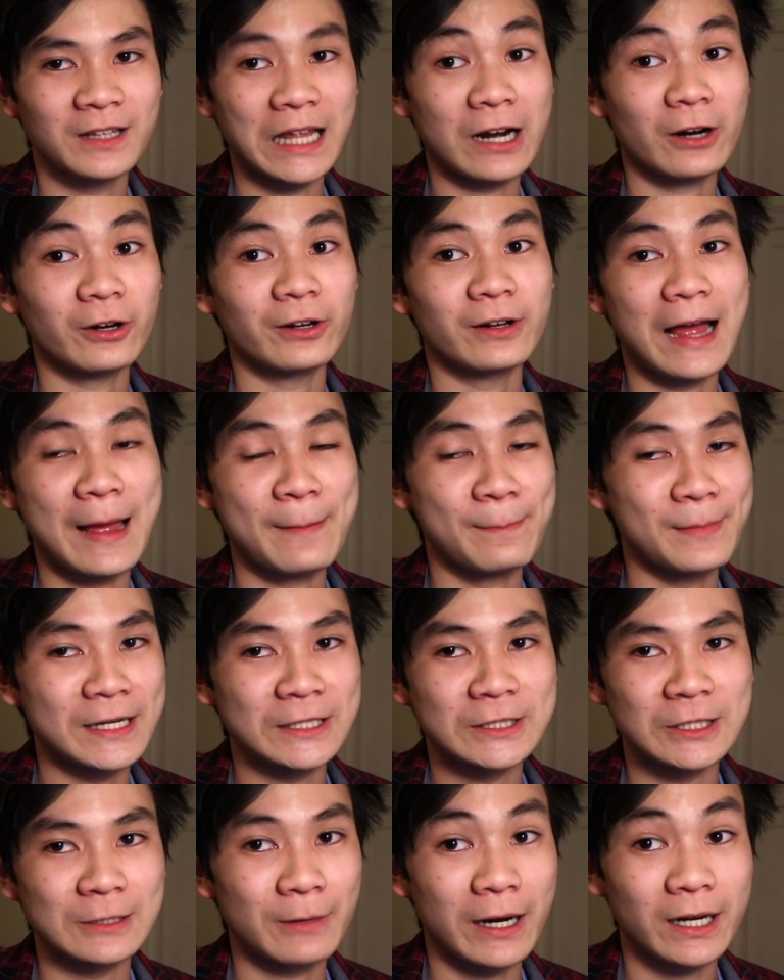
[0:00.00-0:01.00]
that are
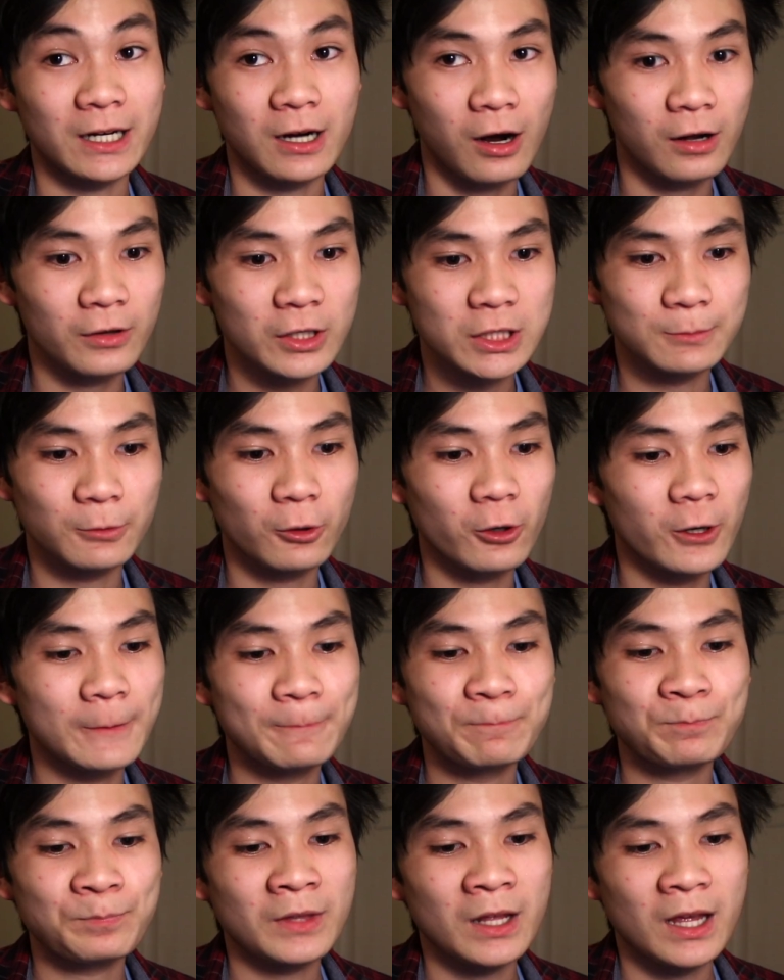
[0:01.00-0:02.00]
administered by College
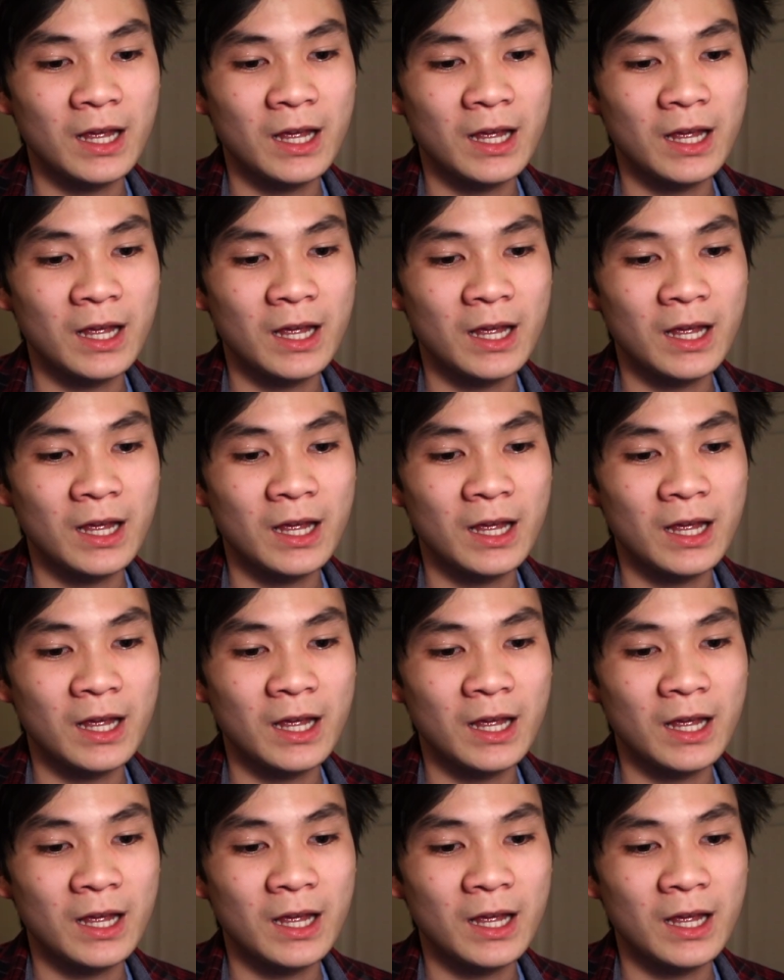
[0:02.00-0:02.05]
Board.